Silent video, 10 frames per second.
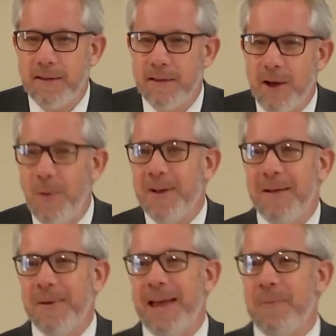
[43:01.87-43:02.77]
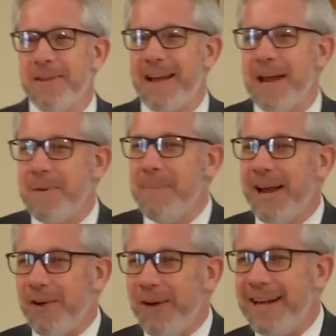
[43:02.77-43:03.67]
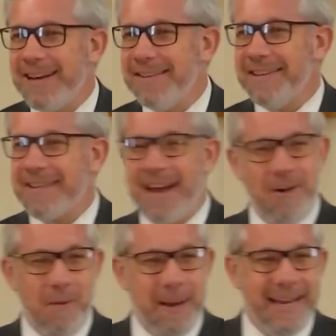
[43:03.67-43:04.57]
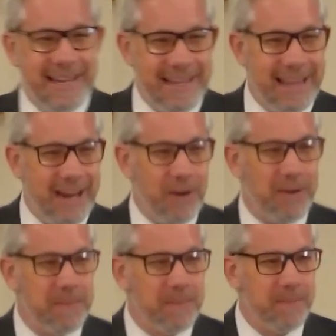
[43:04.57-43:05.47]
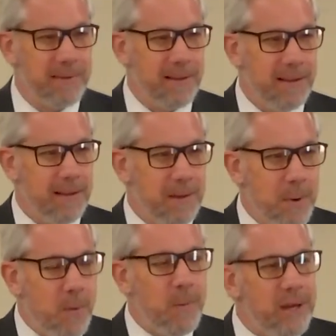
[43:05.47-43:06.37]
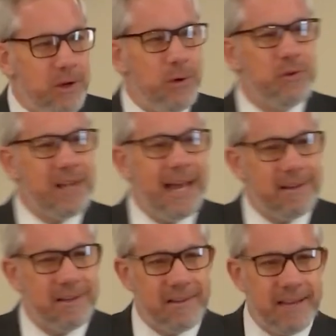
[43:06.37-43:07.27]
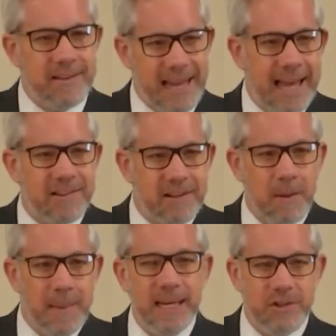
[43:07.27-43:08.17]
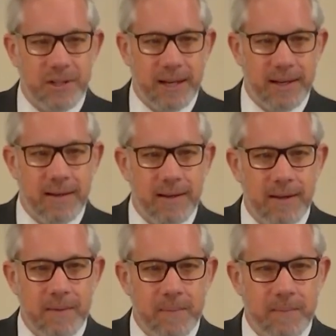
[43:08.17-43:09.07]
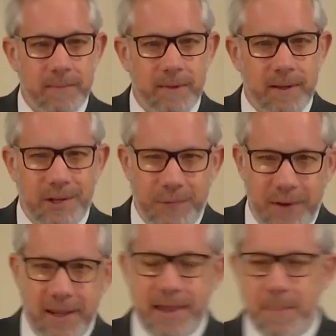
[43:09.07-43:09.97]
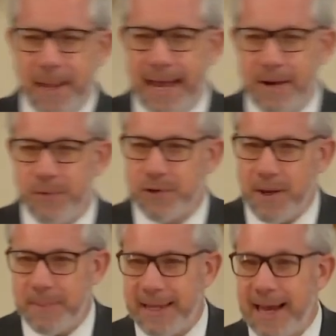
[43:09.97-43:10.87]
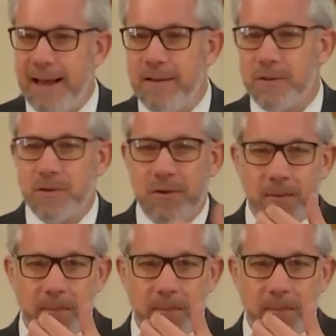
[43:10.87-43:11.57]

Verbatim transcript: Oh, well, well that one's got to be better, right? Because it's got Almighty in there. But when we use that just as an exclamation, to fill in the blank for something else,